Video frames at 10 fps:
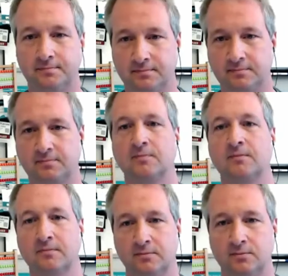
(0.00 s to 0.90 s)

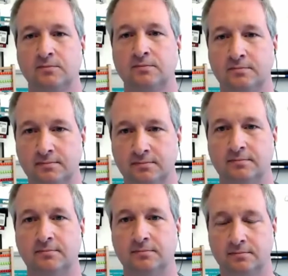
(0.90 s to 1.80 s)

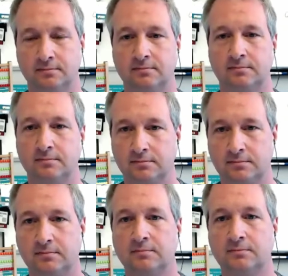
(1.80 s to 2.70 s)

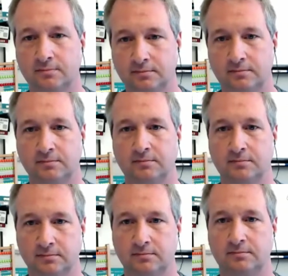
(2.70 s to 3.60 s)

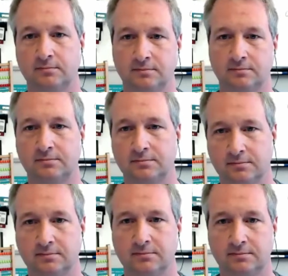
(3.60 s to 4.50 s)

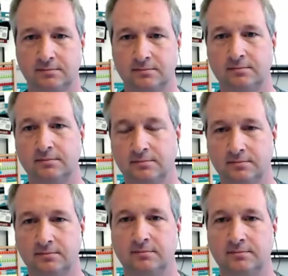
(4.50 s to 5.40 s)

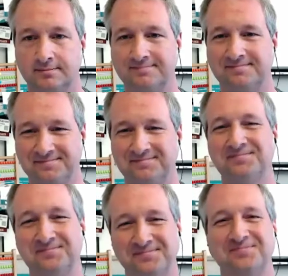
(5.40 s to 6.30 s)

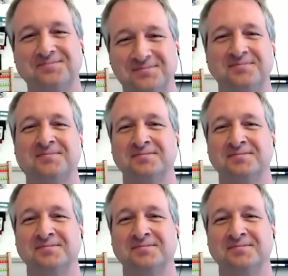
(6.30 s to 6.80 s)
No words are spoken by the person on screen.